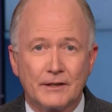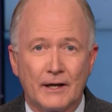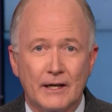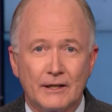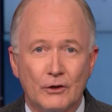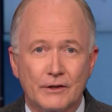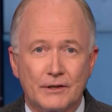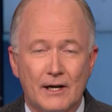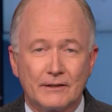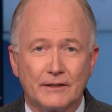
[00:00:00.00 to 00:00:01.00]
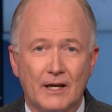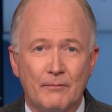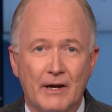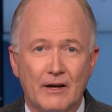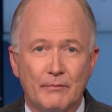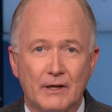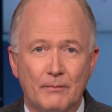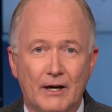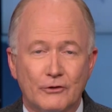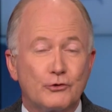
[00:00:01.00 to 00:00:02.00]
tonight, you know, the talk today may have been
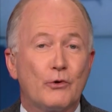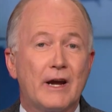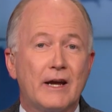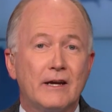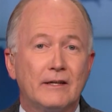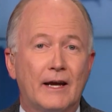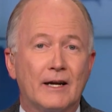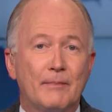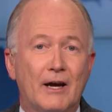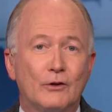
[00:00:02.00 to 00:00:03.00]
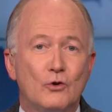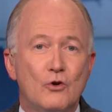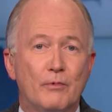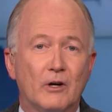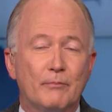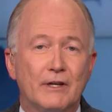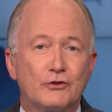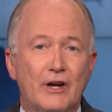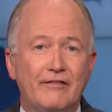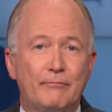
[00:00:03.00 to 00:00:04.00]
about trade and about Uber, but
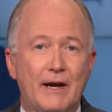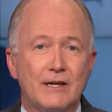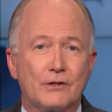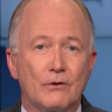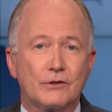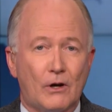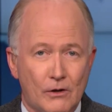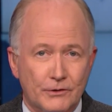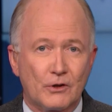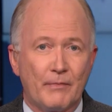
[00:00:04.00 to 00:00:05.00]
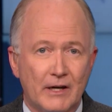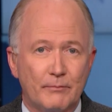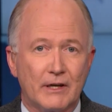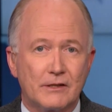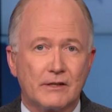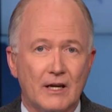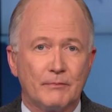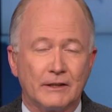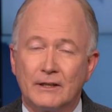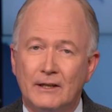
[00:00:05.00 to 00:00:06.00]
Jeff Bezos also made a big
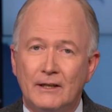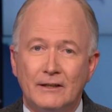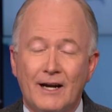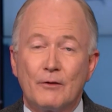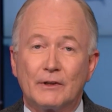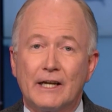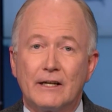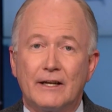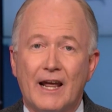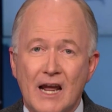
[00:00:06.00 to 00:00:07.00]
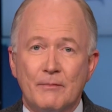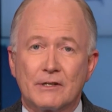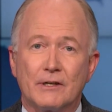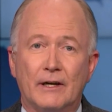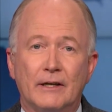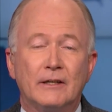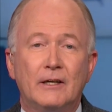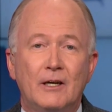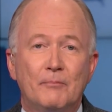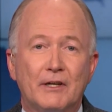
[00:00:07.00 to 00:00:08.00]
statement, not related to Amazon,
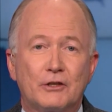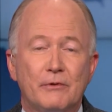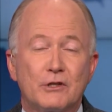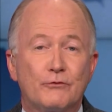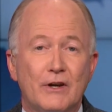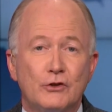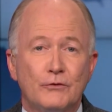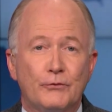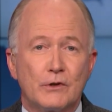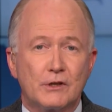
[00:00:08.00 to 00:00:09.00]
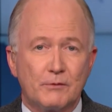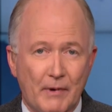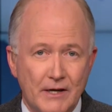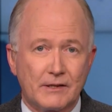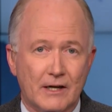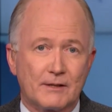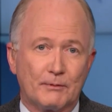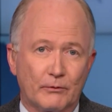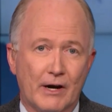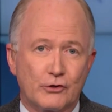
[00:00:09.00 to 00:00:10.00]
but to his vision for space
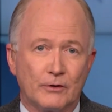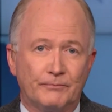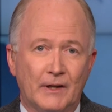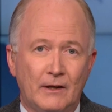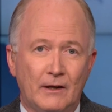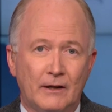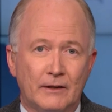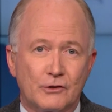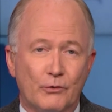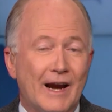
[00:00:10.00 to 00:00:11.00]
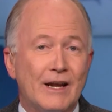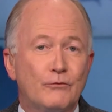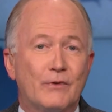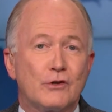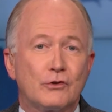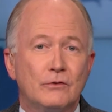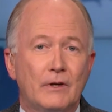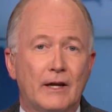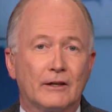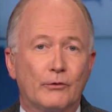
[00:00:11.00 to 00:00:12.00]
exploration. And his grand vision
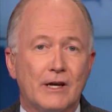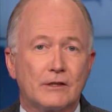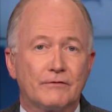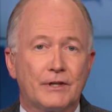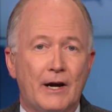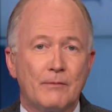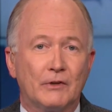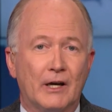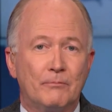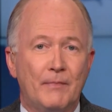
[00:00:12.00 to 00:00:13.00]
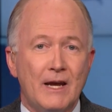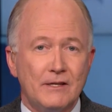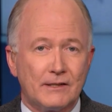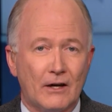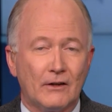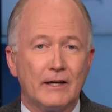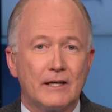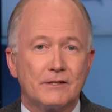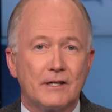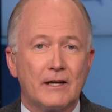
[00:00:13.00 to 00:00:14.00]
and aggressive timeline may sound like
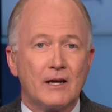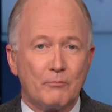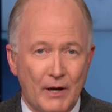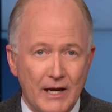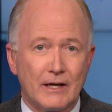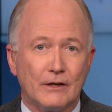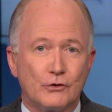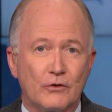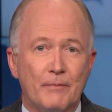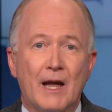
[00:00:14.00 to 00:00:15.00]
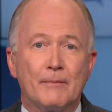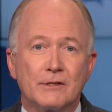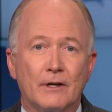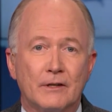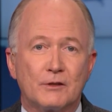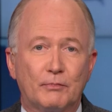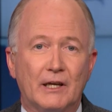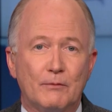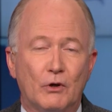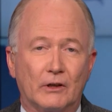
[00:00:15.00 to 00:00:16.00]
he's taking a page from Amazon's
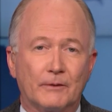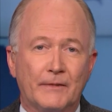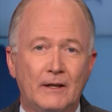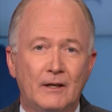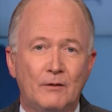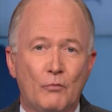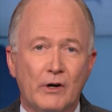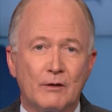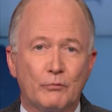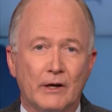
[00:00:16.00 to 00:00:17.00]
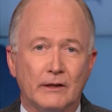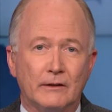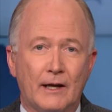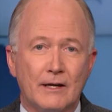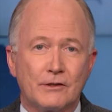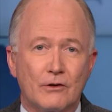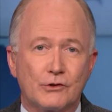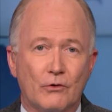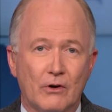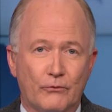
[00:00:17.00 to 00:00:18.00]
playbook. Morgan Brennan has our
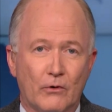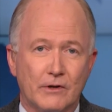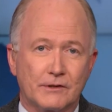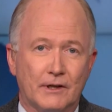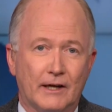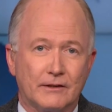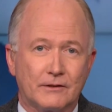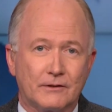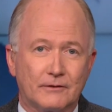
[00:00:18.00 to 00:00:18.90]
story for us tonight.